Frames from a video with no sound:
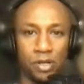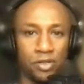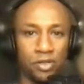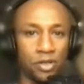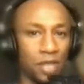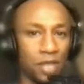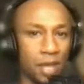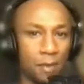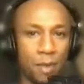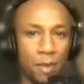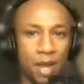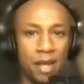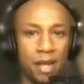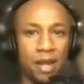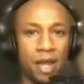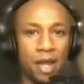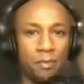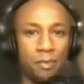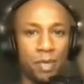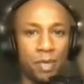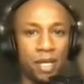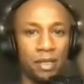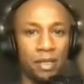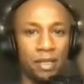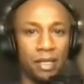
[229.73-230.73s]
So they might not
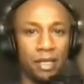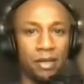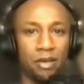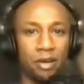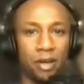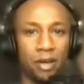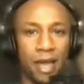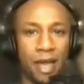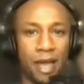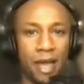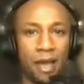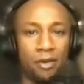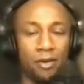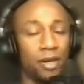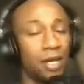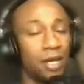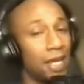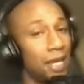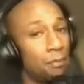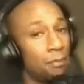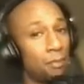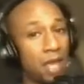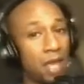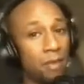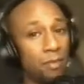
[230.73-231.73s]
be a leader now,
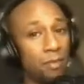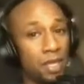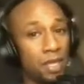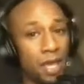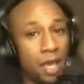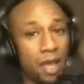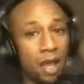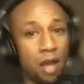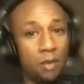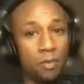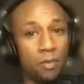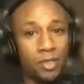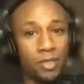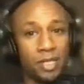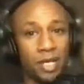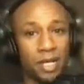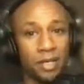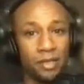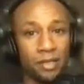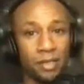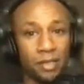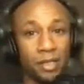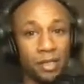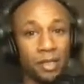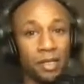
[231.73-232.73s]
and maybe they are
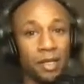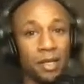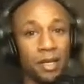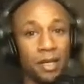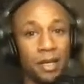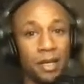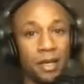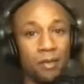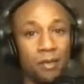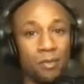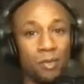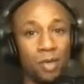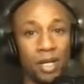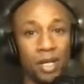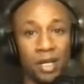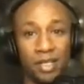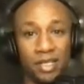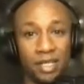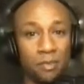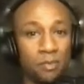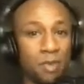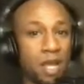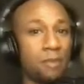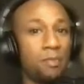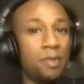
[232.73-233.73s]
potentially, because
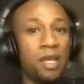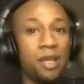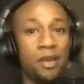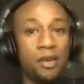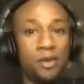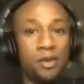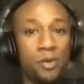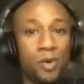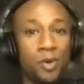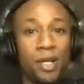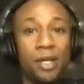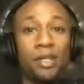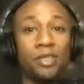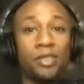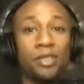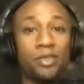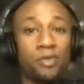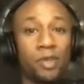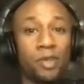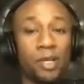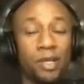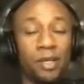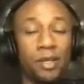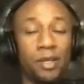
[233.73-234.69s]
it might be a new industry.